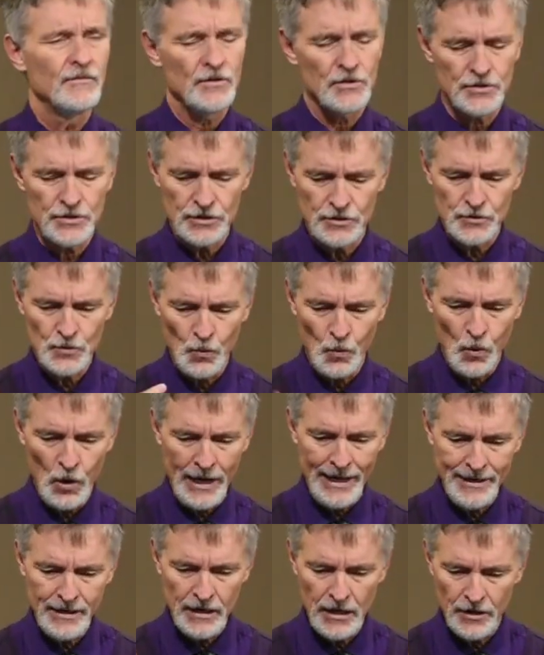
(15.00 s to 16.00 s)
Verses
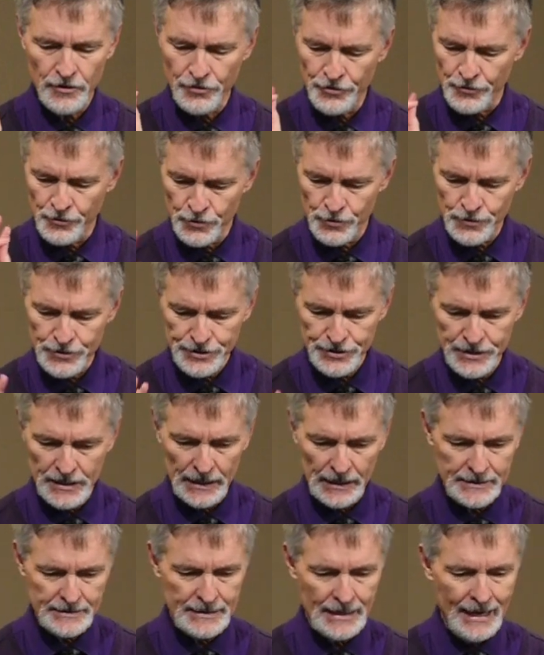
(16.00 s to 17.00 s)
1 through
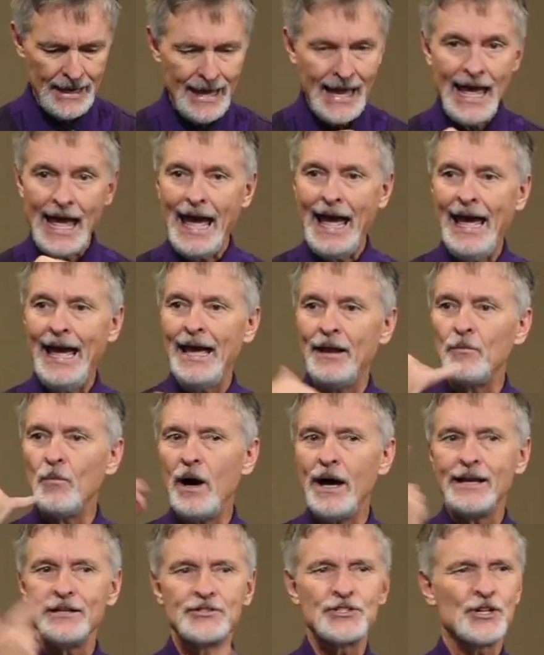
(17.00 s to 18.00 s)
6. And
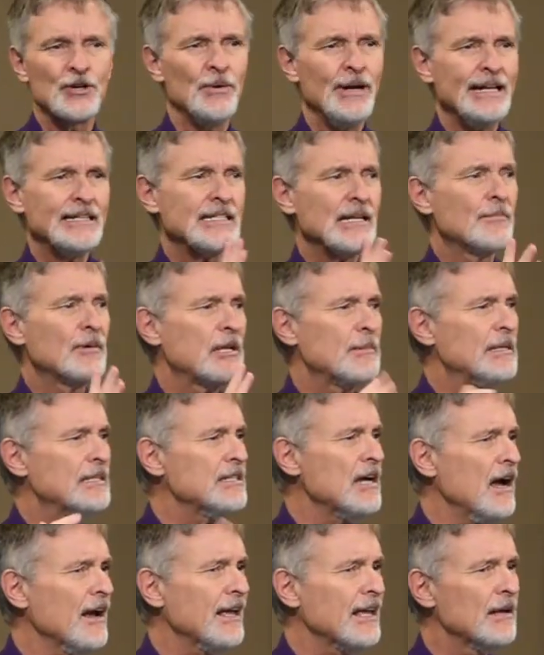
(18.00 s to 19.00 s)
Juan is correct. I'm going to be
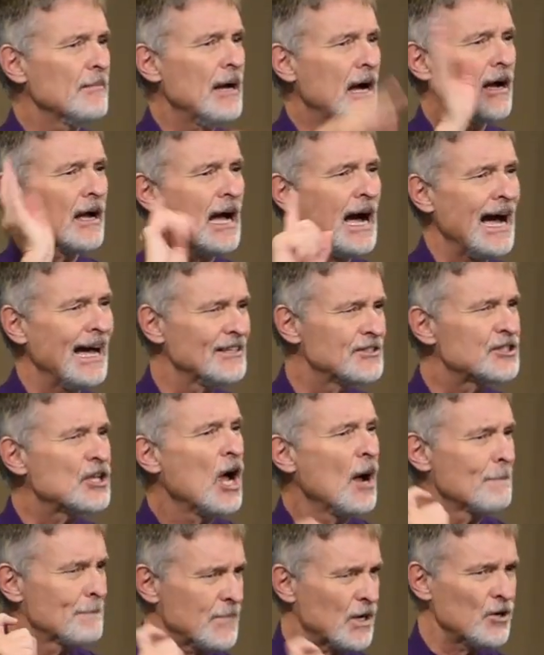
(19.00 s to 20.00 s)
talking about God's
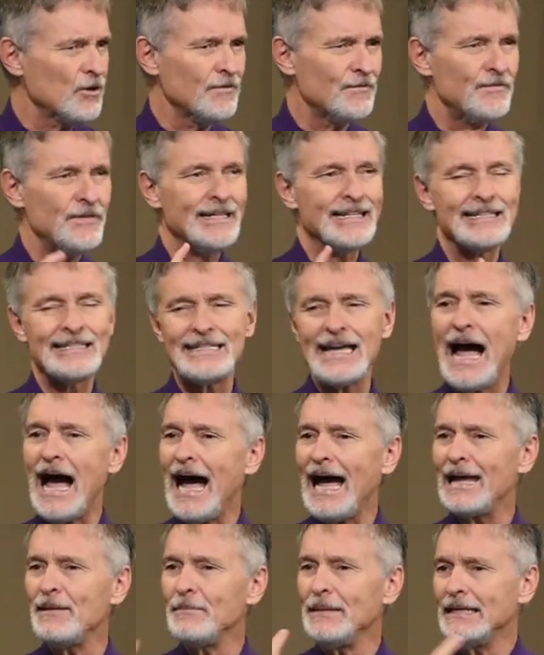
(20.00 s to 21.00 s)
perfect
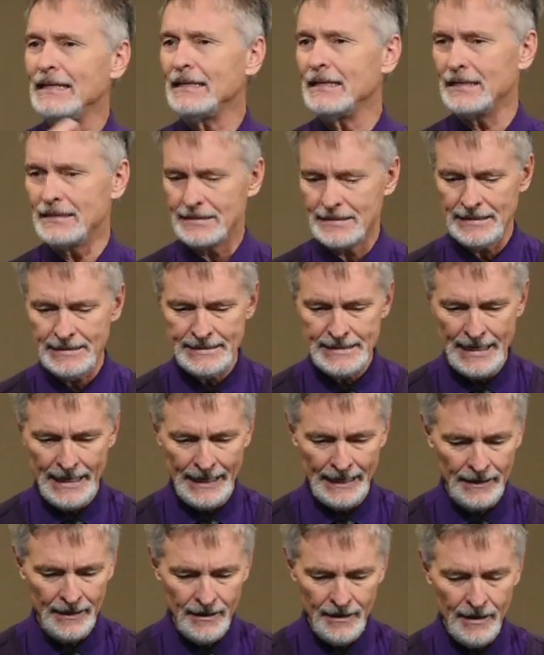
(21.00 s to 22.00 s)
timing
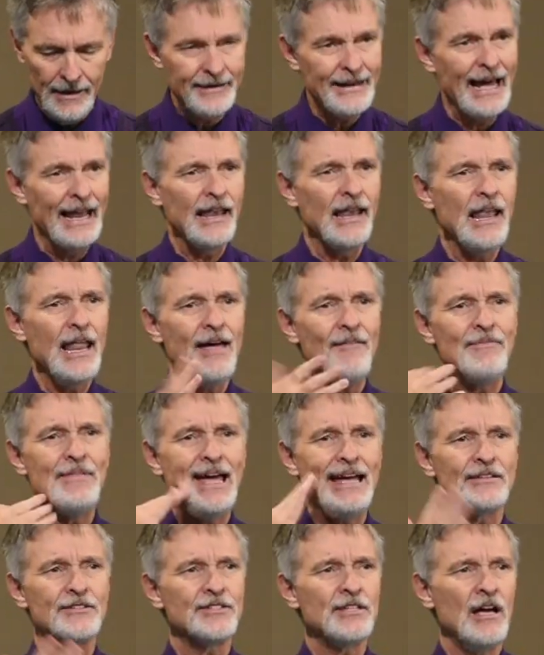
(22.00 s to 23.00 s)
today. And I love
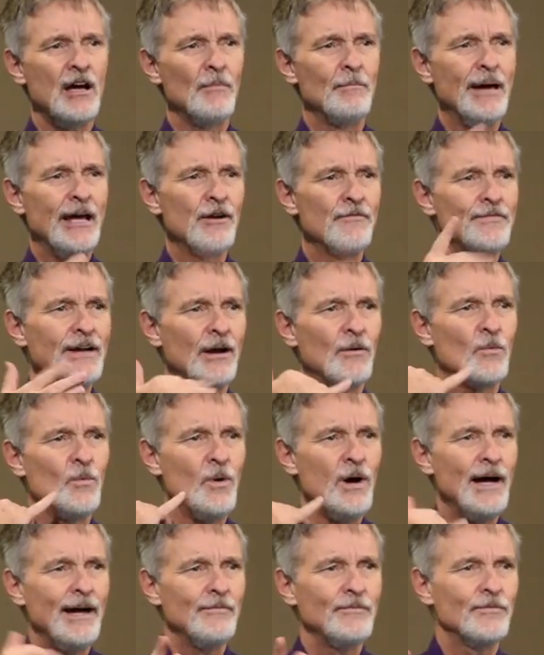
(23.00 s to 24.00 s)
that psalm. Matter of fact,
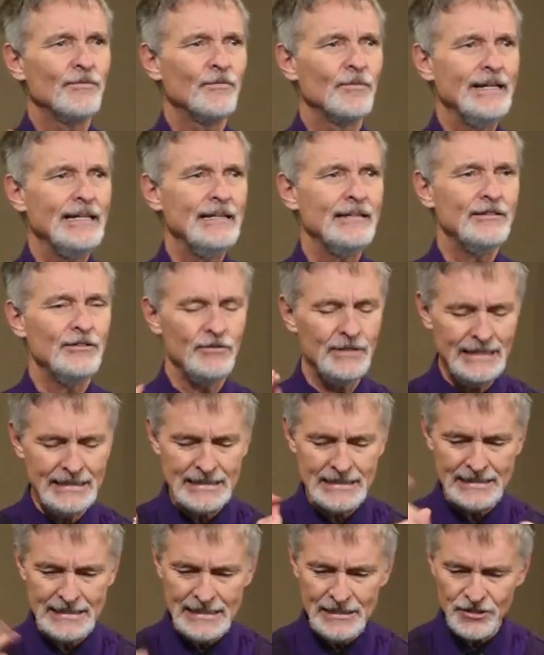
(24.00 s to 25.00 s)
Juan, you need
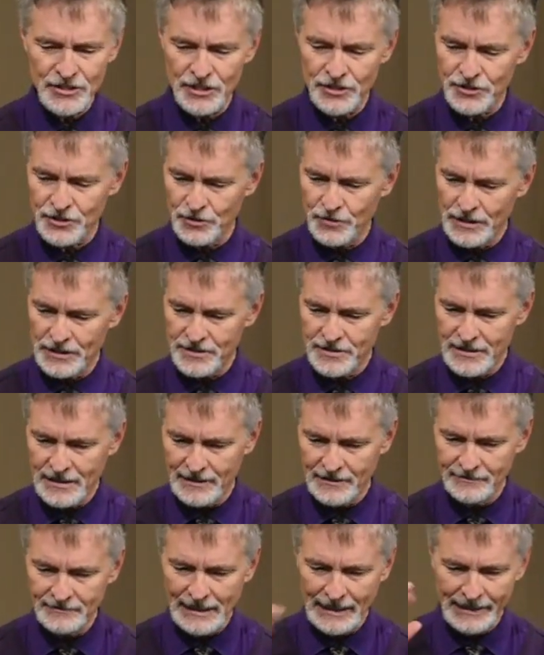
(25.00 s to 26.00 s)
to teach it to us
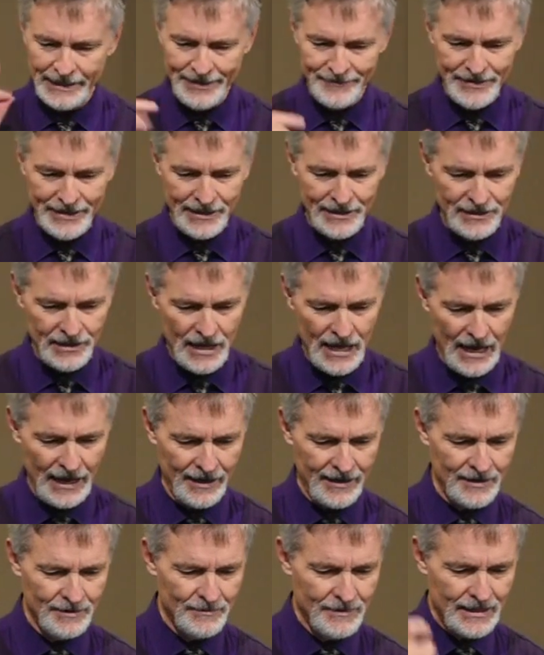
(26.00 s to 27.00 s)
at 11
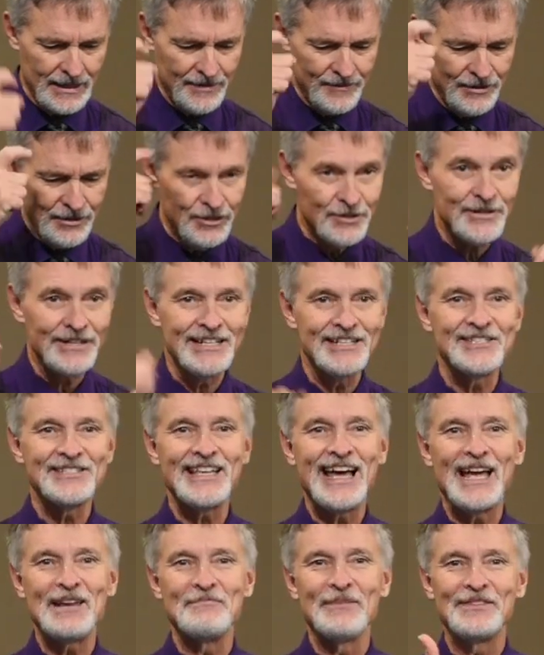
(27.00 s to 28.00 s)
o'clock. Giving you an
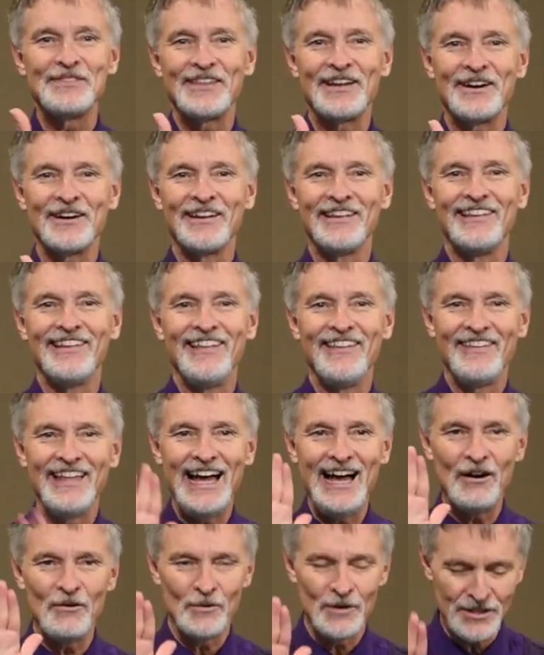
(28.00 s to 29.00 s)
assignment there.
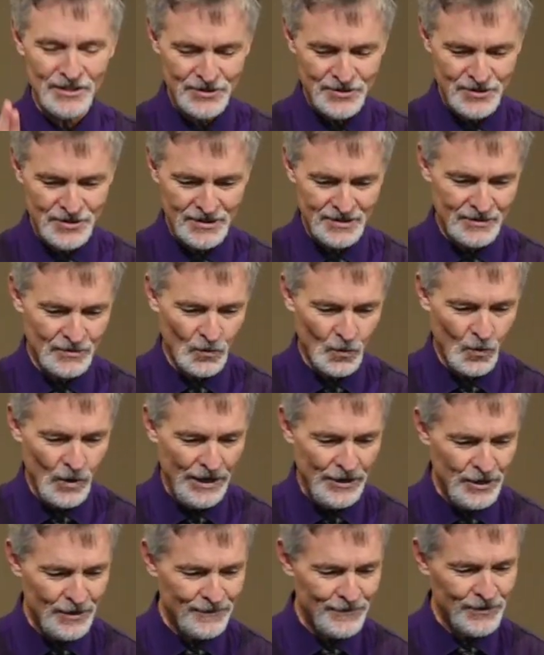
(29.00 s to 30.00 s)
That was
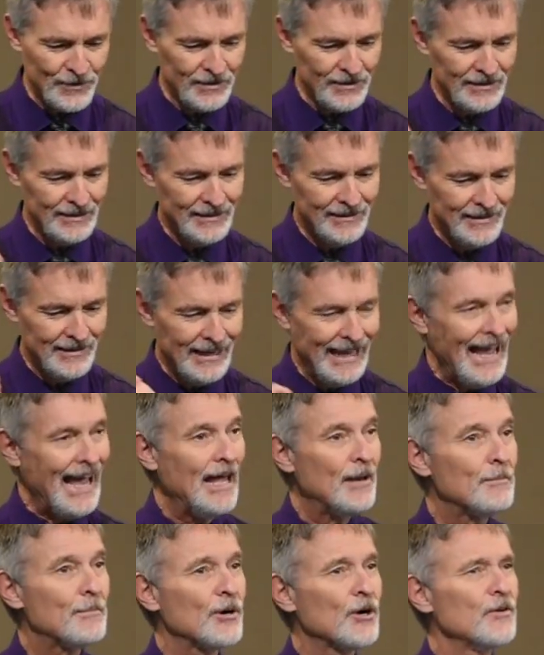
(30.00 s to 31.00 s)
wonderful
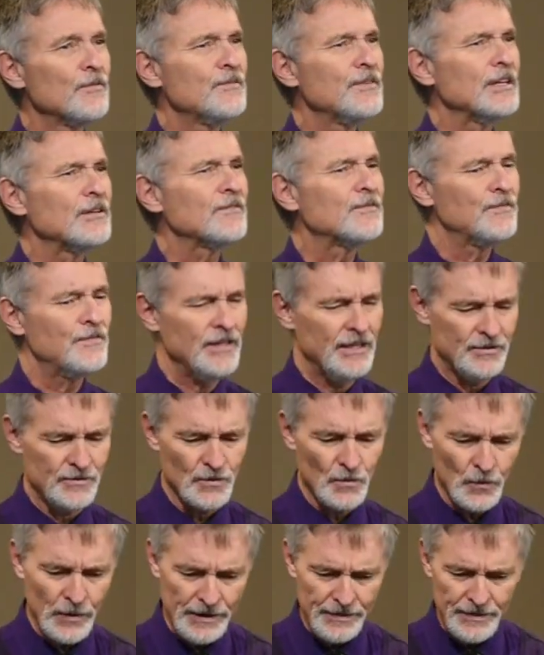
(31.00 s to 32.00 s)
and perfect
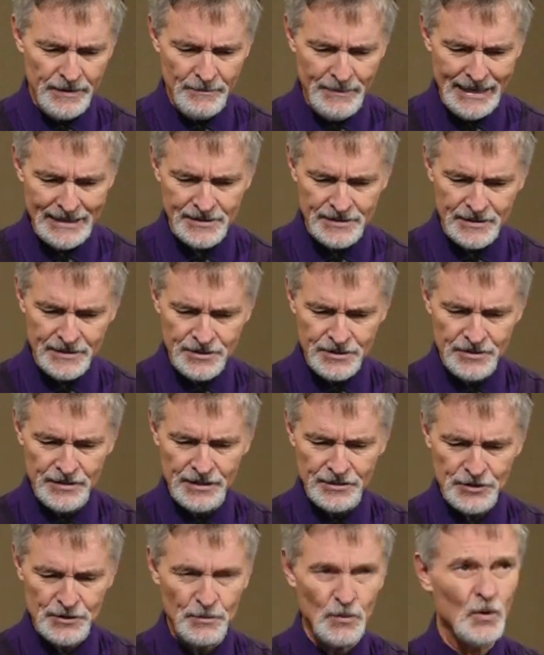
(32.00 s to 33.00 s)
fit with the message
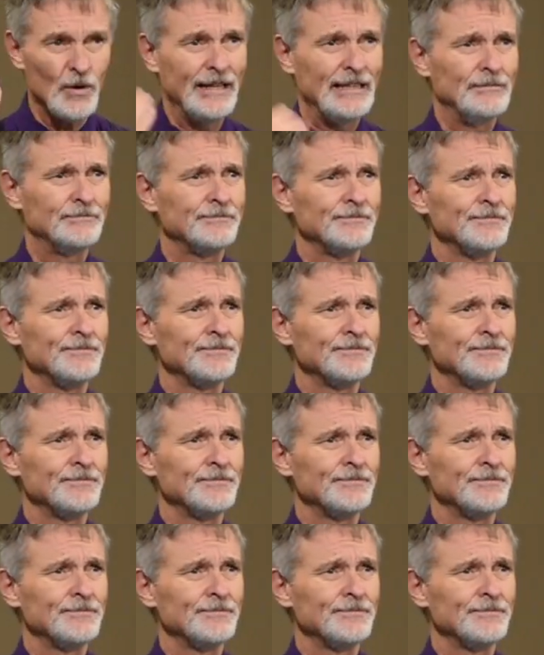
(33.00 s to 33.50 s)
this morning.